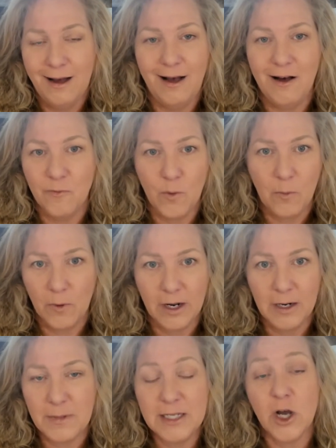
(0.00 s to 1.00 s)
of what we're going
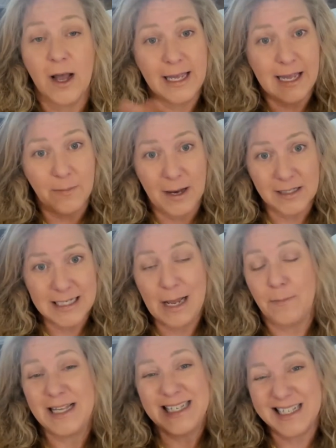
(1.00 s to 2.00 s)
to be talking about today,
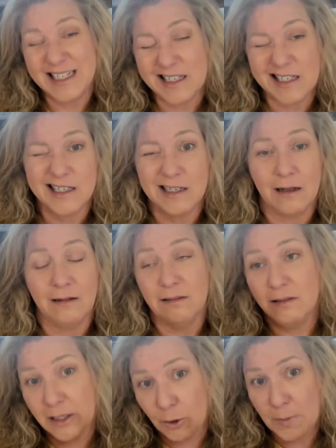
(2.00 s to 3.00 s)
because this is a
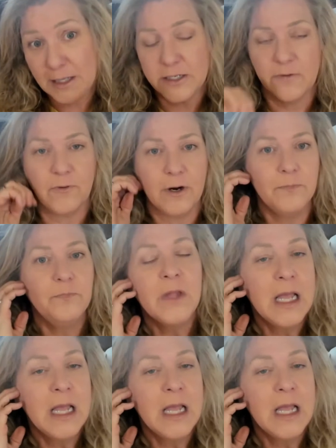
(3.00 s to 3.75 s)
little bit different.